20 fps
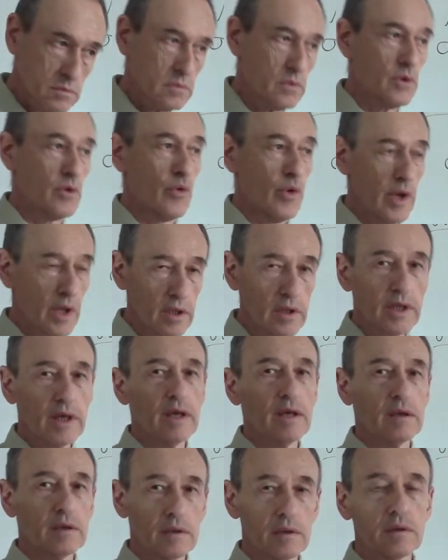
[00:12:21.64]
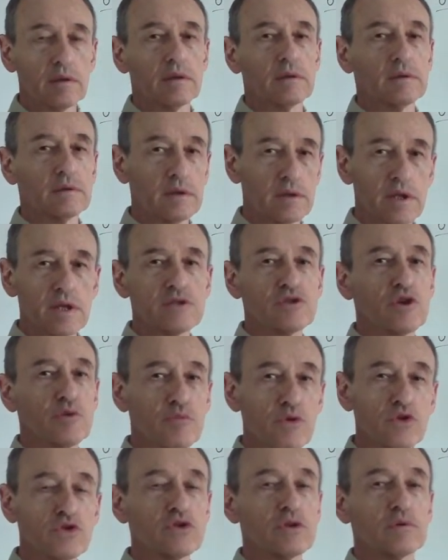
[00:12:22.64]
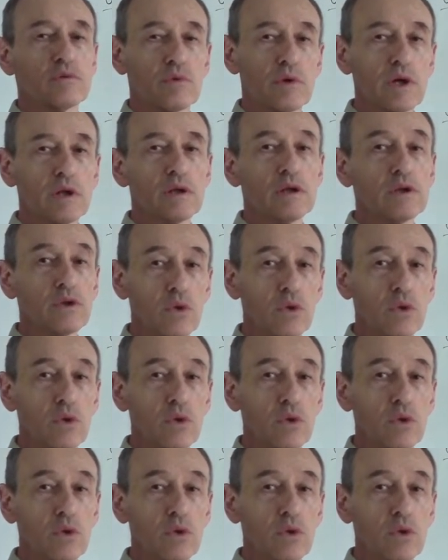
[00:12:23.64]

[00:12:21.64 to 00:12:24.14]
really the distribution really